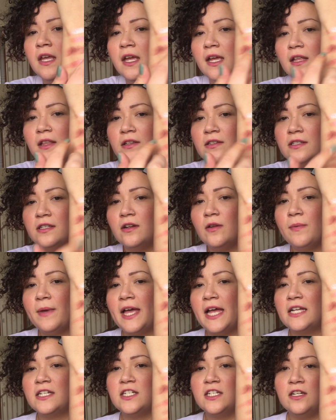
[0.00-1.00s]
It looks a little
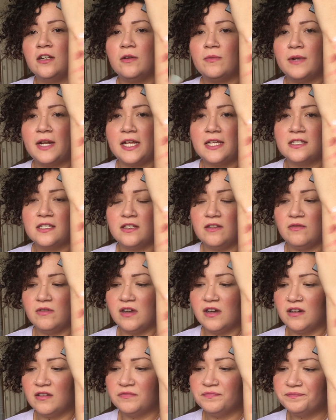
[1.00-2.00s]
patchy here, but as you
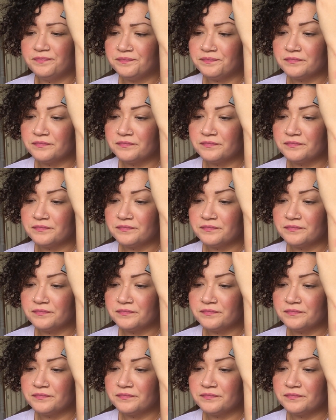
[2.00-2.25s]
know,